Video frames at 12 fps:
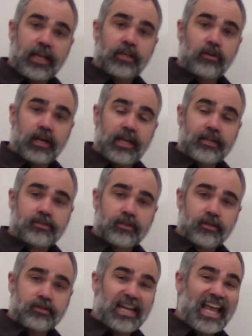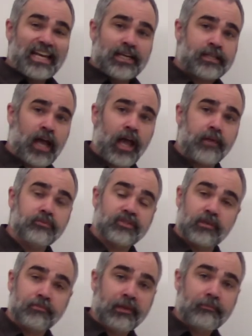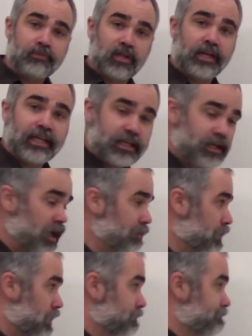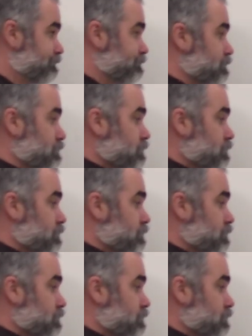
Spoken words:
your answers anytime, simply plug in a number.